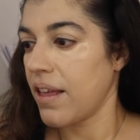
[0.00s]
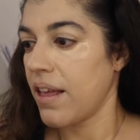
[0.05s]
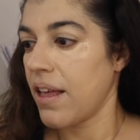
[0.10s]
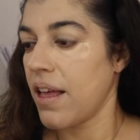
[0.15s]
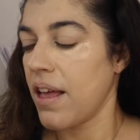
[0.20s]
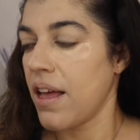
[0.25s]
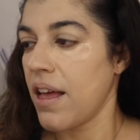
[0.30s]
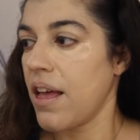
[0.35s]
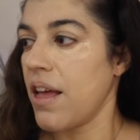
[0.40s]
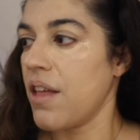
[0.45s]

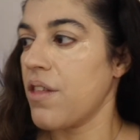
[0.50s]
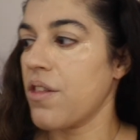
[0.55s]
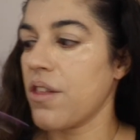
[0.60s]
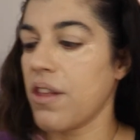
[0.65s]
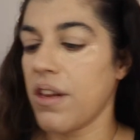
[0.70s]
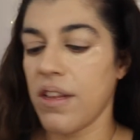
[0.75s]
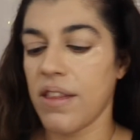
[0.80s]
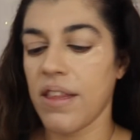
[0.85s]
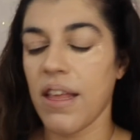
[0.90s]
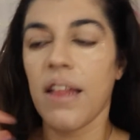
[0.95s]
Just
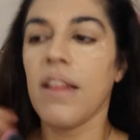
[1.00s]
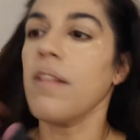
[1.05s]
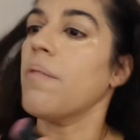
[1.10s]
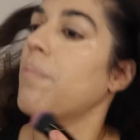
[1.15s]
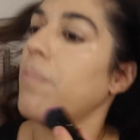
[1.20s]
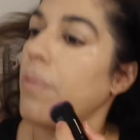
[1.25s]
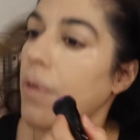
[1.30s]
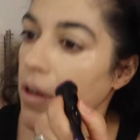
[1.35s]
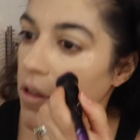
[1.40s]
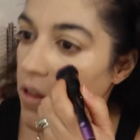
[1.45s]
going to take this
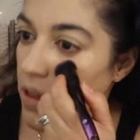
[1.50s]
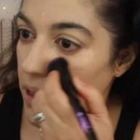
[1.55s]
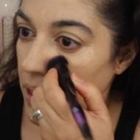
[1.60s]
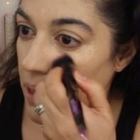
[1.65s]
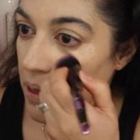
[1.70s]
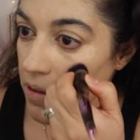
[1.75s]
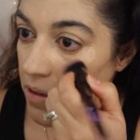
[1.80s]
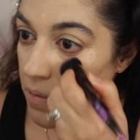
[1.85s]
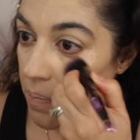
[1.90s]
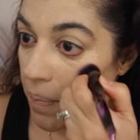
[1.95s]
brush and
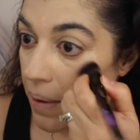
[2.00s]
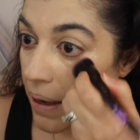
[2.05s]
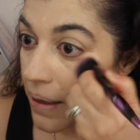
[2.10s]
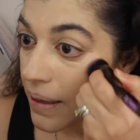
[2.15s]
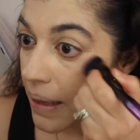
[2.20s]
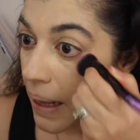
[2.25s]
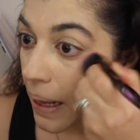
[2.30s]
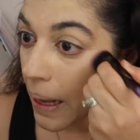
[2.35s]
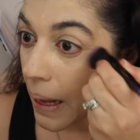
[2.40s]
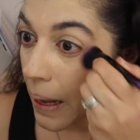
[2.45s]
then just blend
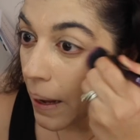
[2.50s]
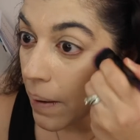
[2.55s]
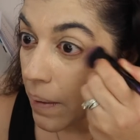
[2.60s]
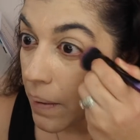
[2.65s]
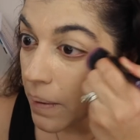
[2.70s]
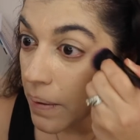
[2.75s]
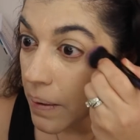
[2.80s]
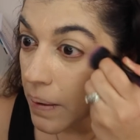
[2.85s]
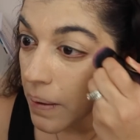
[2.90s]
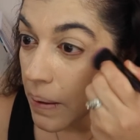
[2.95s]
that out.
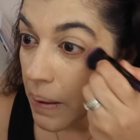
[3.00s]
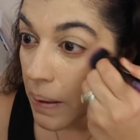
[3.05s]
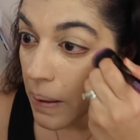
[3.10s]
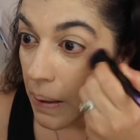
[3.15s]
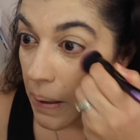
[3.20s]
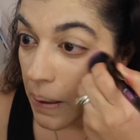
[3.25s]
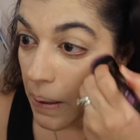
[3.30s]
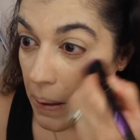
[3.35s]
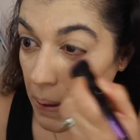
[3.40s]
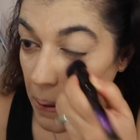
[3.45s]

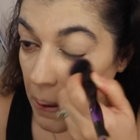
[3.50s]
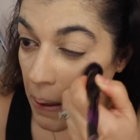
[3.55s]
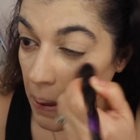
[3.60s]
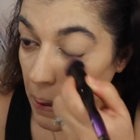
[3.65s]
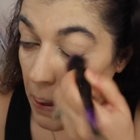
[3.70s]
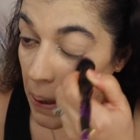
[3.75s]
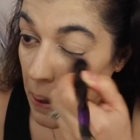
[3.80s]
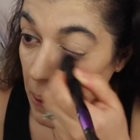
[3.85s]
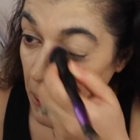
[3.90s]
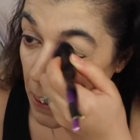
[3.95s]

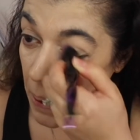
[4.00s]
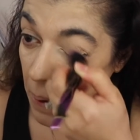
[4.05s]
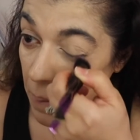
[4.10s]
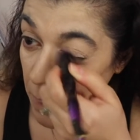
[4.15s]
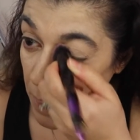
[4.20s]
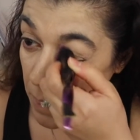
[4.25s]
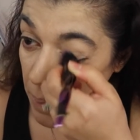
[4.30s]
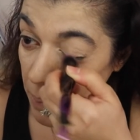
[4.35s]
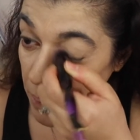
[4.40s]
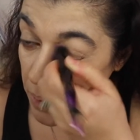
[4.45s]

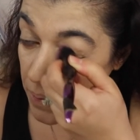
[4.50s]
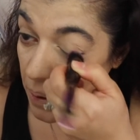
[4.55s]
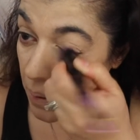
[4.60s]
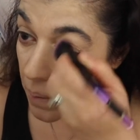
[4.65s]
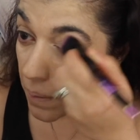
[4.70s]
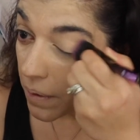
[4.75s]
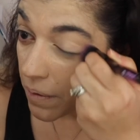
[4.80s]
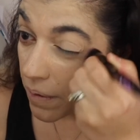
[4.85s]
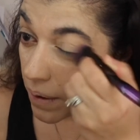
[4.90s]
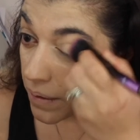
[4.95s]
Maybe put that
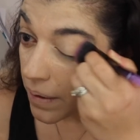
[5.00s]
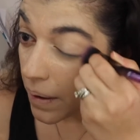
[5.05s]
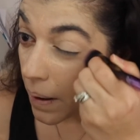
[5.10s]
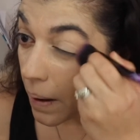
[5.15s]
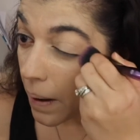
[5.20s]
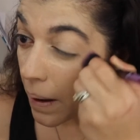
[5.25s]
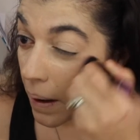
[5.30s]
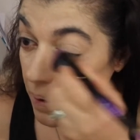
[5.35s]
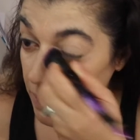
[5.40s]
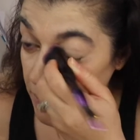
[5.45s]
all around the
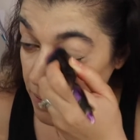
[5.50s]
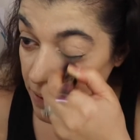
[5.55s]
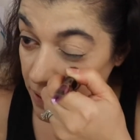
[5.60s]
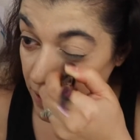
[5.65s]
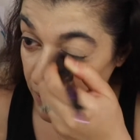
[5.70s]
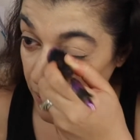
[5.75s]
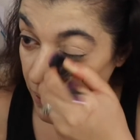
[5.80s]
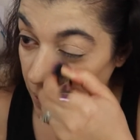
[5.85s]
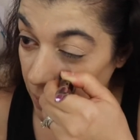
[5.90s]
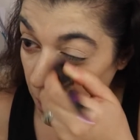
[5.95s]
eye just to
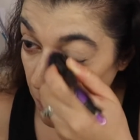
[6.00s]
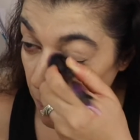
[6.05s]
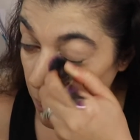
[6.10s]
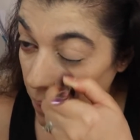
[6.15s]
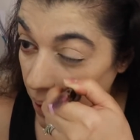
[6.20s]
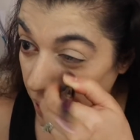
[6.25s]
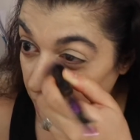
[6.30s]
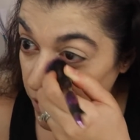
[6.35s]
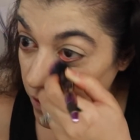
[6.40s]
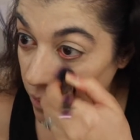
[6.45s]
give it a little
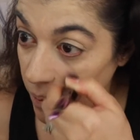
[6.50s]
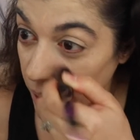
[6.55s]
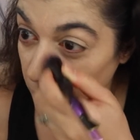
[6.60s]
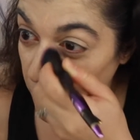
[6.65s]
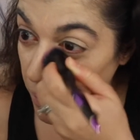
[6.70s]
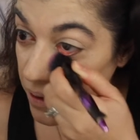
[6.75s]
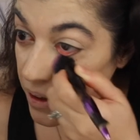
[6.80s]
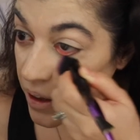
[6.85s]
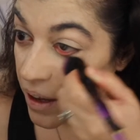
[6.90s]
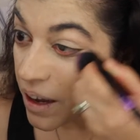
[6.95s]
base when I
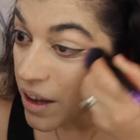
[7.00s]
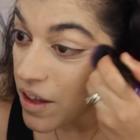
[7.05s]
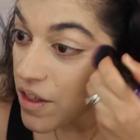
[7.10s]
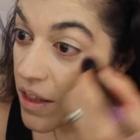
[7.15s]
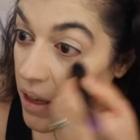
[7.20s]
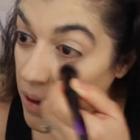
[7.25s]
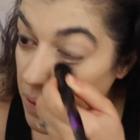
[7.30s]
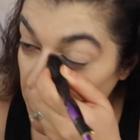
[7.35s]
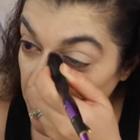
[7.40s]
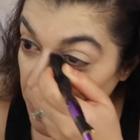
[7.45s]
put the
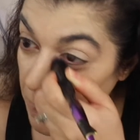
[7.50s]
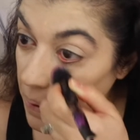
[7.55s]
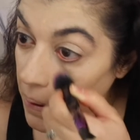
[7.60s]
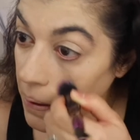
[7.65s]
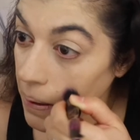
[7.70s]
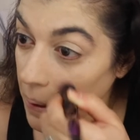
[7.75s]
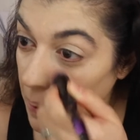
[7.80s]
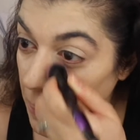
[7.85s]
eyeshadow on.